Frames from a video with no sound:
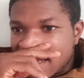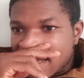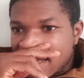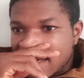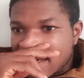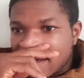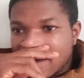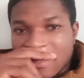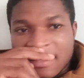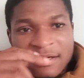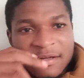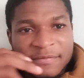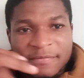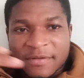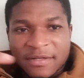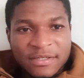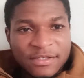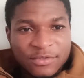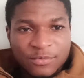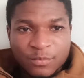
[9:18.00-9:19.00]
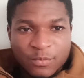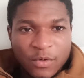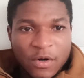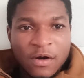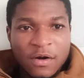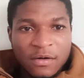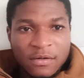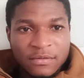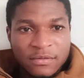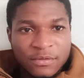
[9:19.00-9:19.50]
none of it is
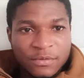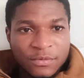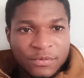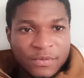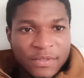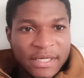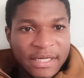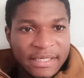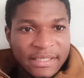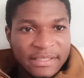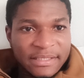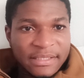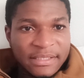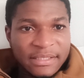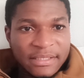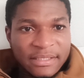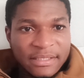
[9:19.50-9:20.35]
wrong or right